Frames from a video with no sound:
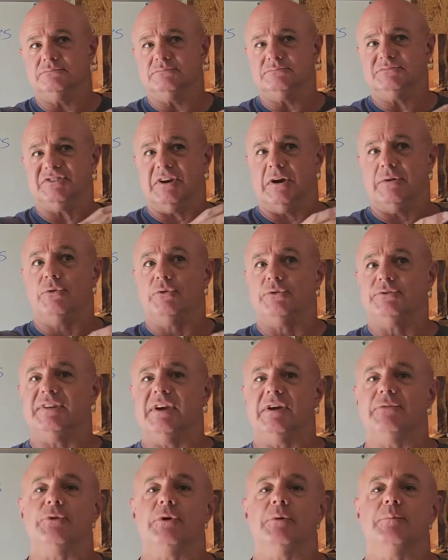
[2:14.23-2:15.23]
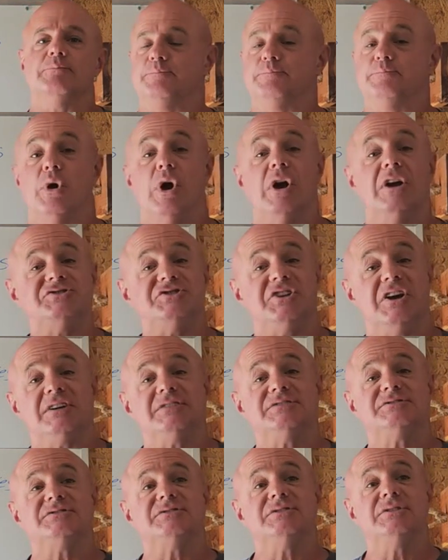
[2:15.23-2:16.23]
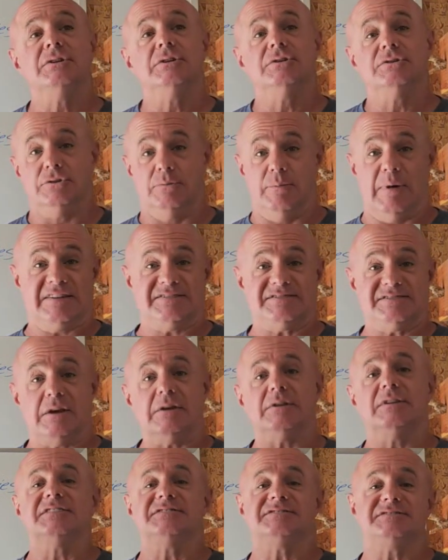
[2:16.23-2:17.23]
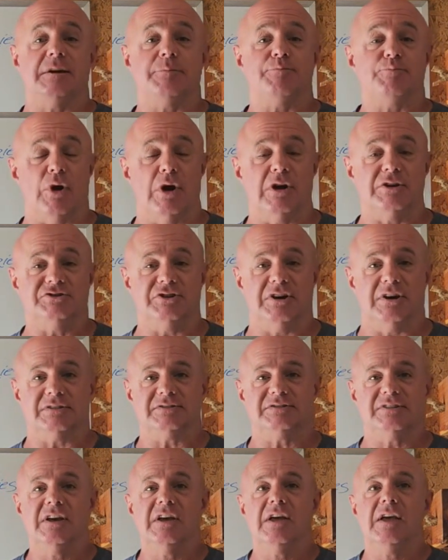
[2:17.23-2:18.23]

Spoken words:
several different projects, you might say, let's say projects,